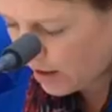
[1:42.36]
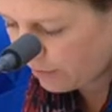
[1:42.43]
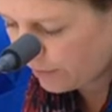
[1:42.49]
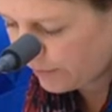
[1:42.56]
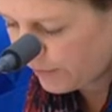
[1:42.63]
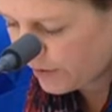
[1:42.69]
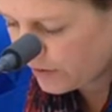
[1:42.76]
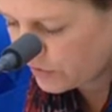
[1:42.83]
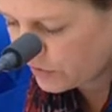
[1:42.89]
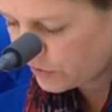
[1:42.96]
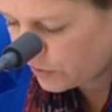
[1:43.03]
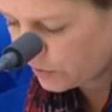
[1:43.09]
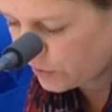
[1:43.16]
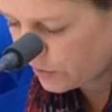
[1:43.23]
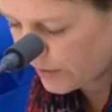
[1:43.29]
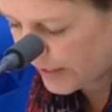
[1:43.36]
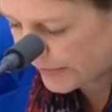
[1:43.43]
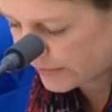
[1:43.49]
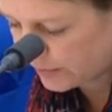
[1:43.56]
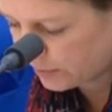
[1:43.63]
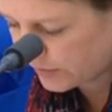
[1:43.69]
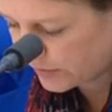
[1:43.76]
refer to
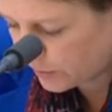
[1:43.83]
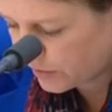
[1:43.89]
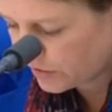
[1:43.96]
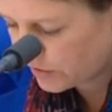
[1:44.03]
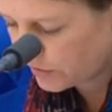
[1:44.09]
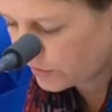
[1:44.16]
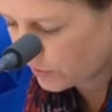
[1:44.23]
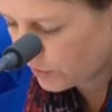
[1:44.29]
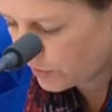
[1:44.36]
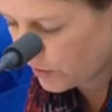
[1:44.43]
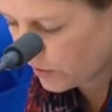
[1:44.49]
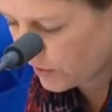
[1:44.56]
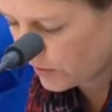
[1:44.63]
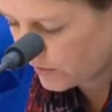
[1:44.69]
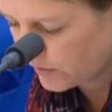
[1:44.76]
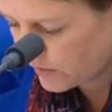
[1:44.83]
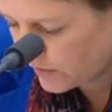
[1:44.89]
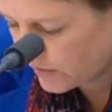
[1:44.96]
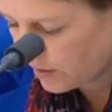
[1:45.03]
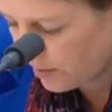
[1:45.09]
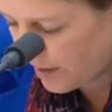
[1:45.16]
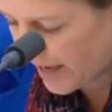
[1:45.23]
estimates questions on notice number